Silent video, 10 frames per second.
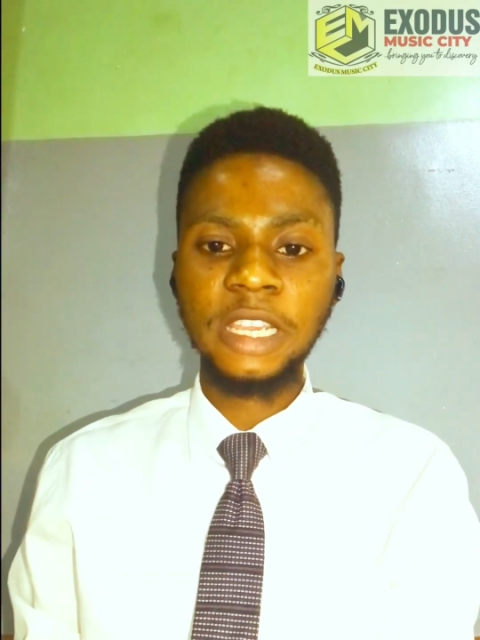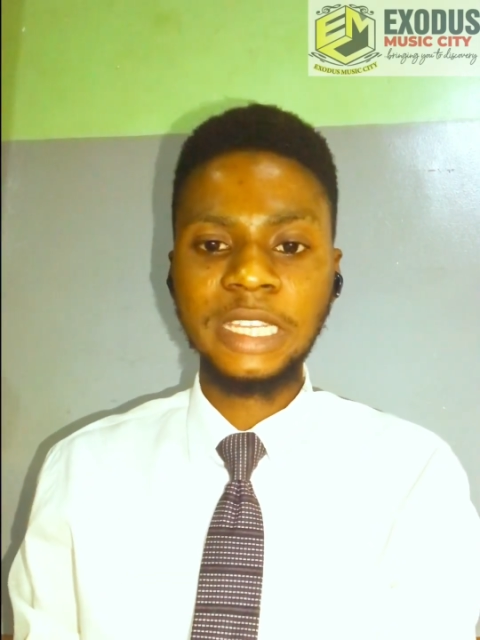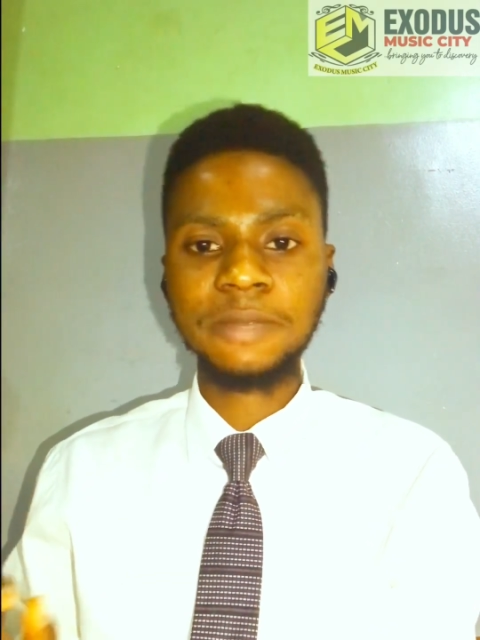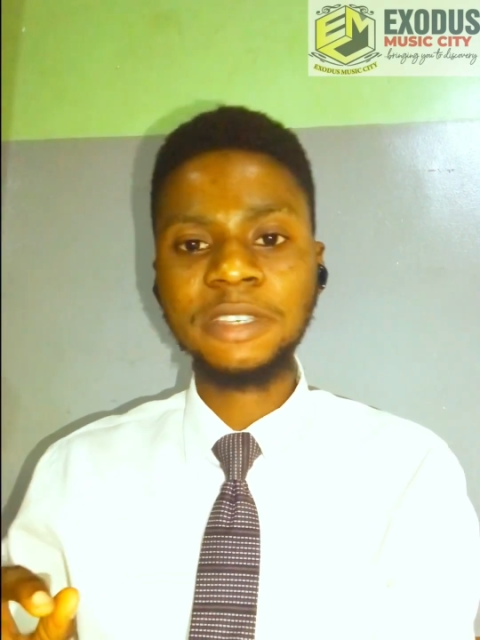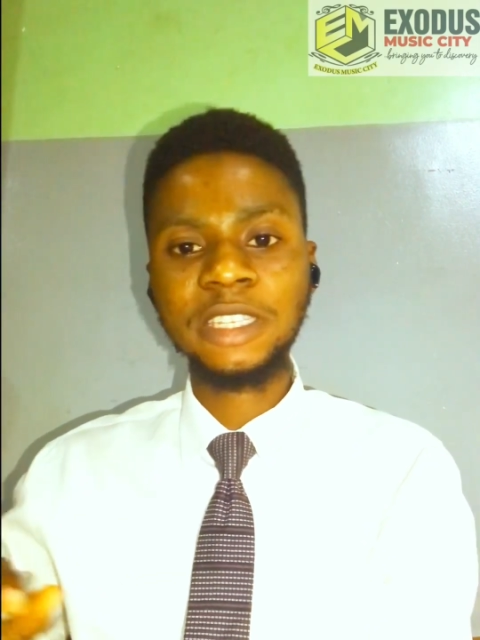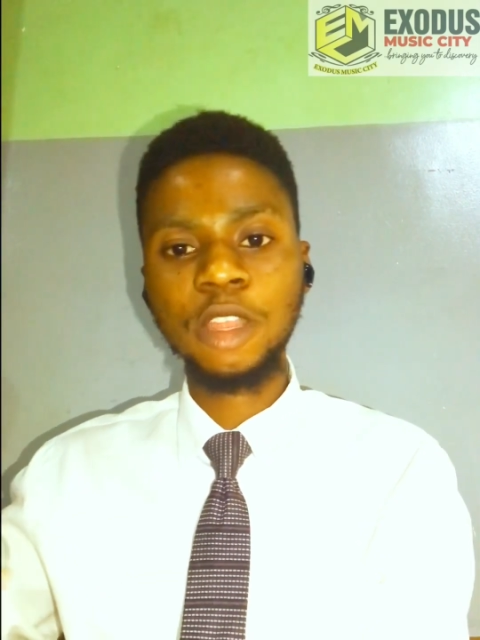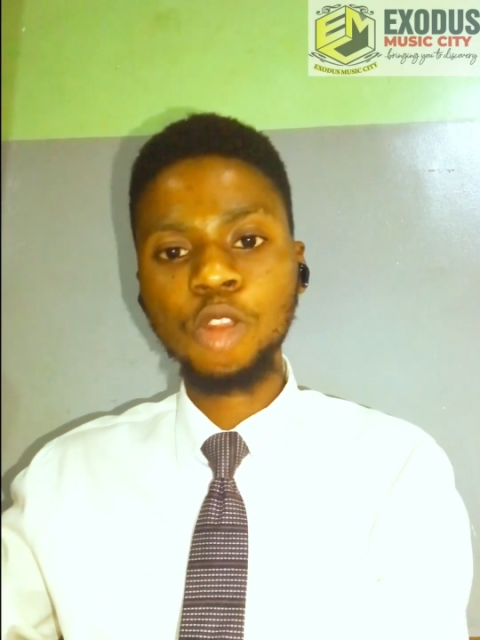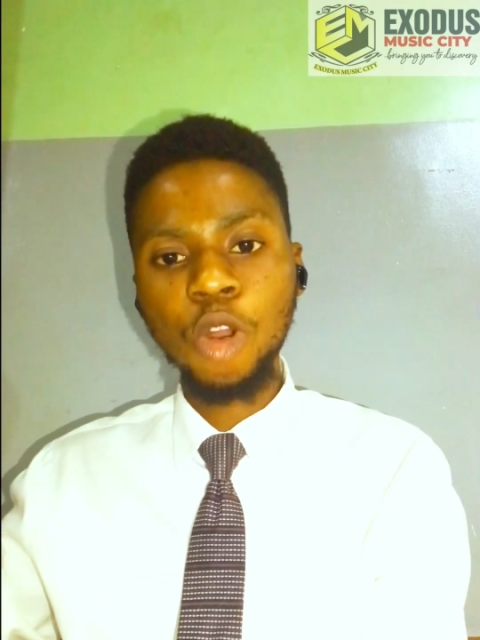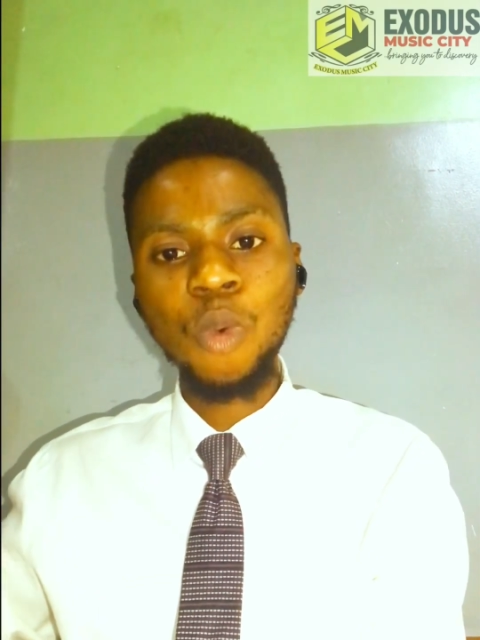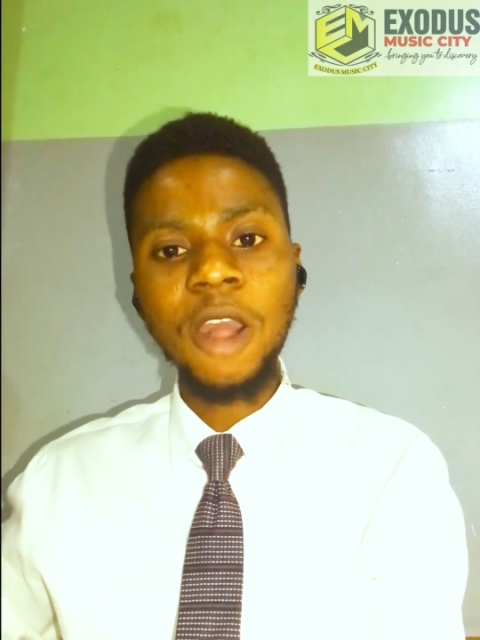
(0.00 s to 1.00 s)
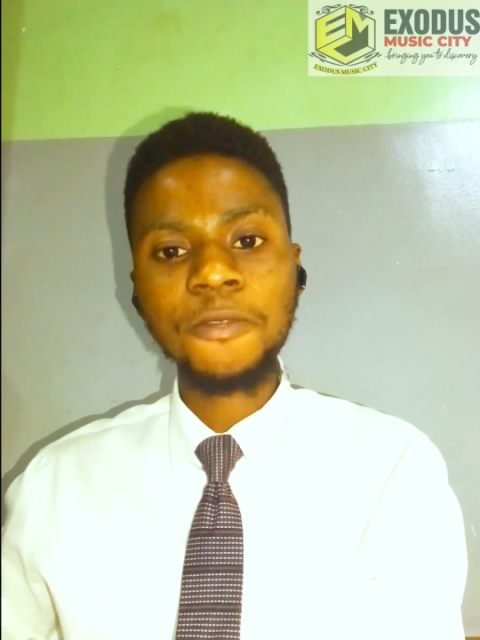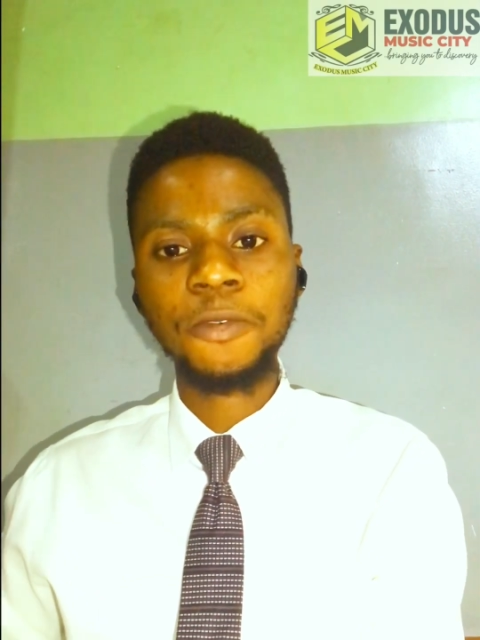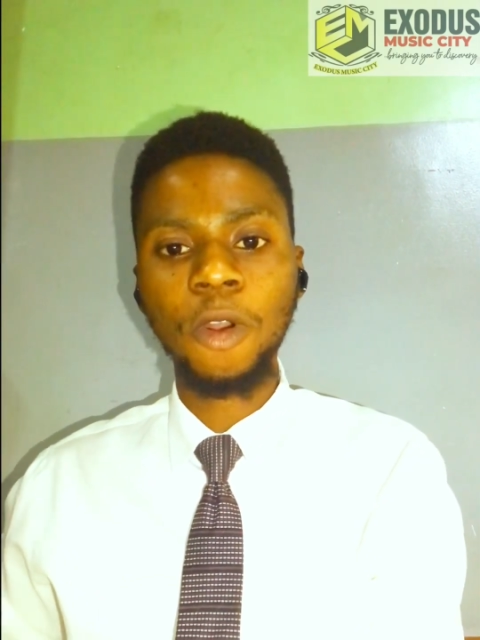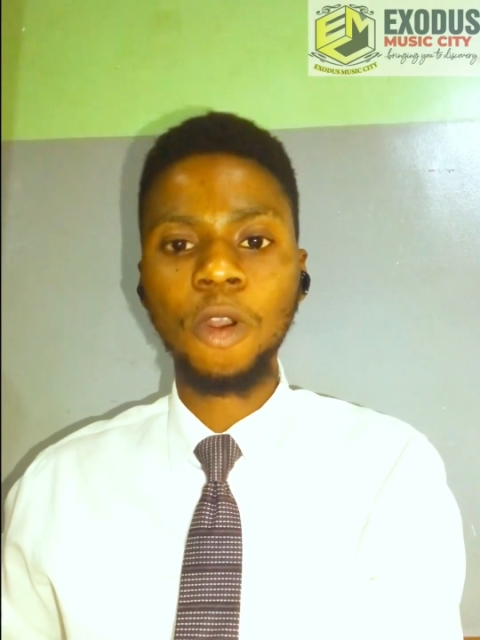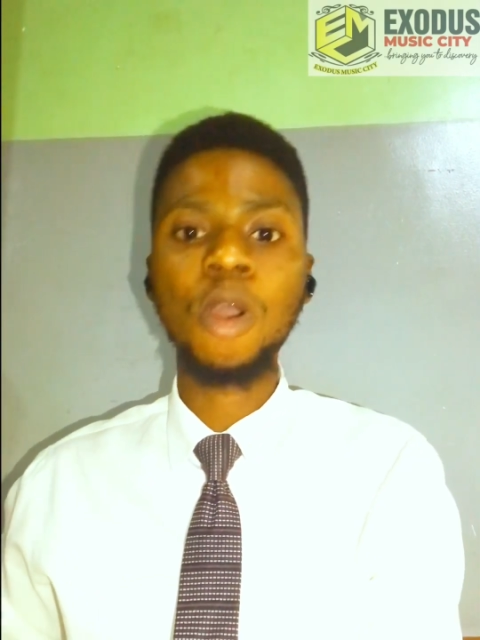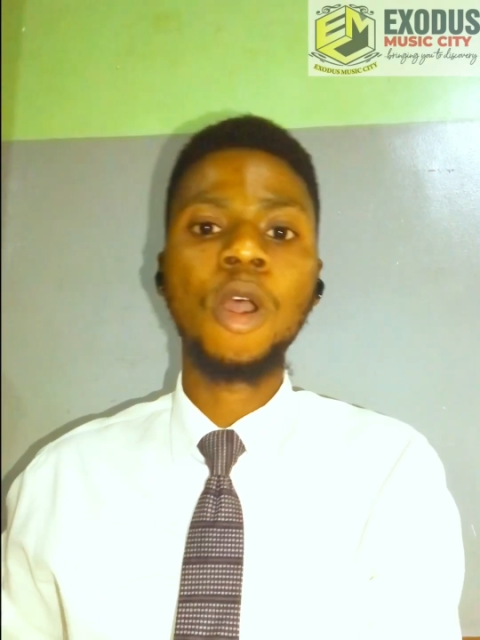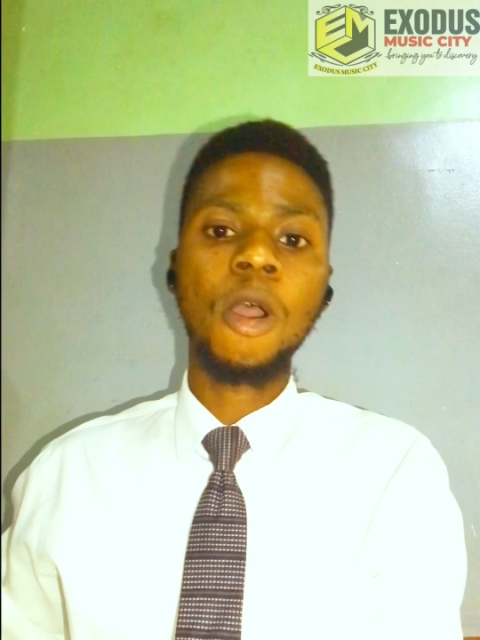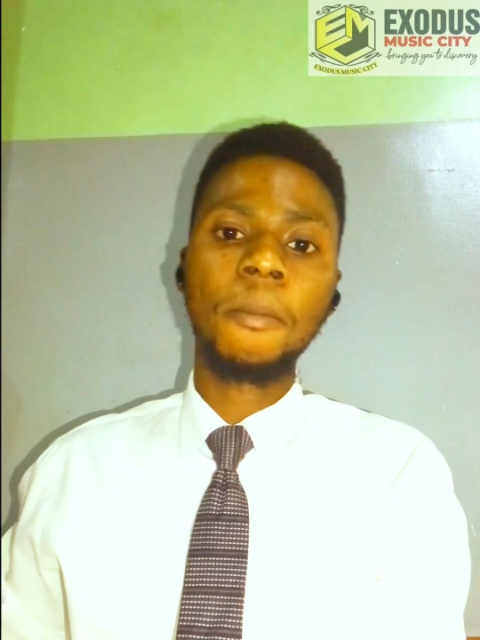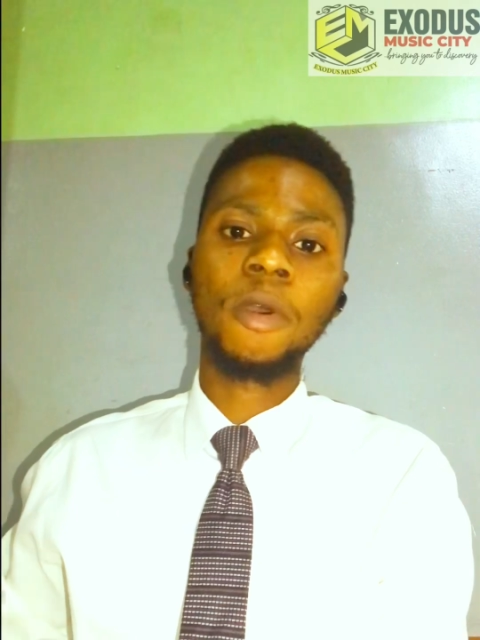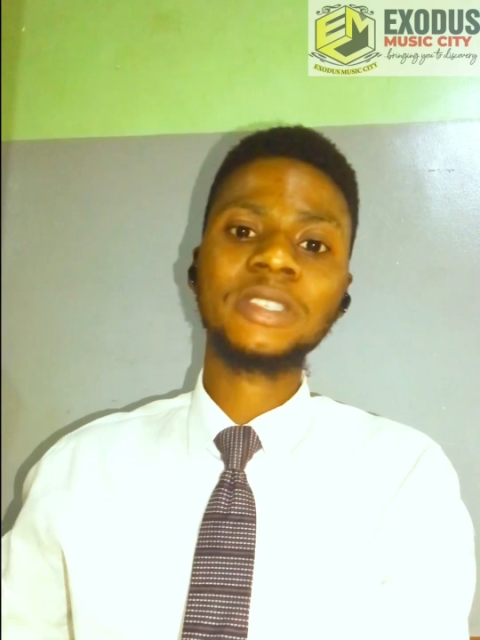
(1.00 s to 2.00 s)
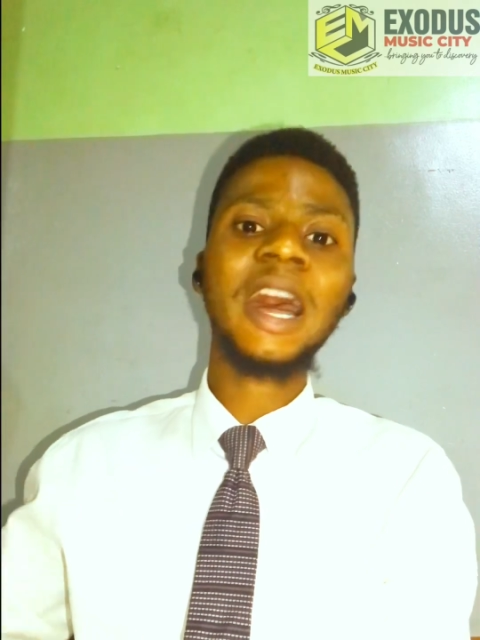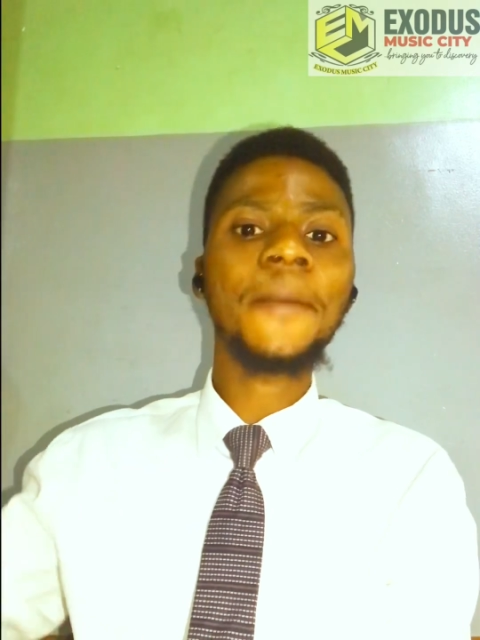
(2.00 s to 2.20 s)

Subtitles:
it means the lower 4 must